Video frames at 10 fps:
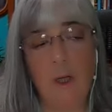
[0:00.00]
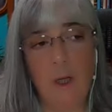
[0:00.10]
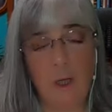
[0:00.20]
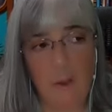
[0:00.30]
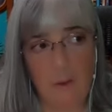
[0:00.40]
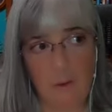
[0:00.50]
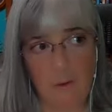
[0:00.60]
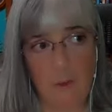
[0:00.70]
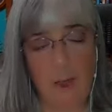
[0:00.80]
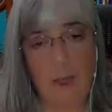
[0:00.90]
You can
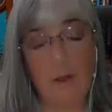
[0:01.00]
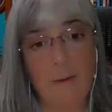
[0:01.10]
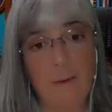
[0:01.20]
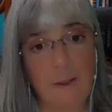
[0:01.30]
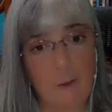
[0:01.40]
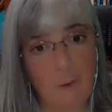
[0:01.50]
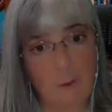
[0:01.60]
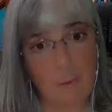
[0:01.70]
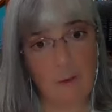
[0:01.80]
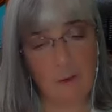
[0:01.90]
do that. You can schedule
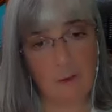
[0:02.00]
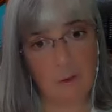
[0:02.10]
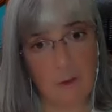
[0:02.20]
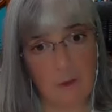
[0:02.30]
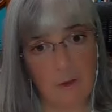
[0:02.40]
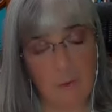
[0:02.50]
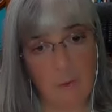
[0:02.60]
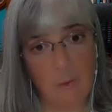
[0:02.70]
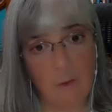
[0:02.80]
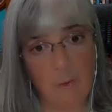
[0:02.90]
spiritual direction
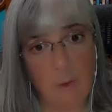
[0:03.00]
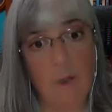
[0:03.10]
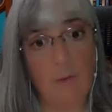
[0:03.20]
with me as well.